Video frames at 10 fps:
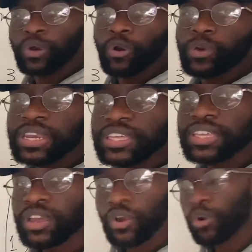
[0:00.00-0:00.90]
only
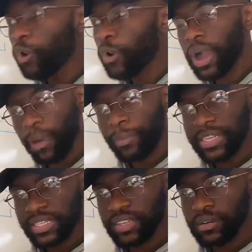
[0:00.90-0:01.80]
go up
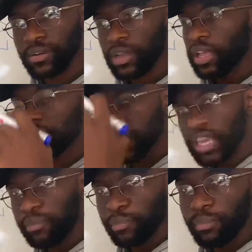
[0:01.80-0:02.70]
until
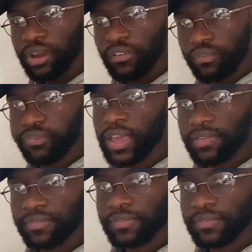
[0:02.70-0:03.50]
term 5.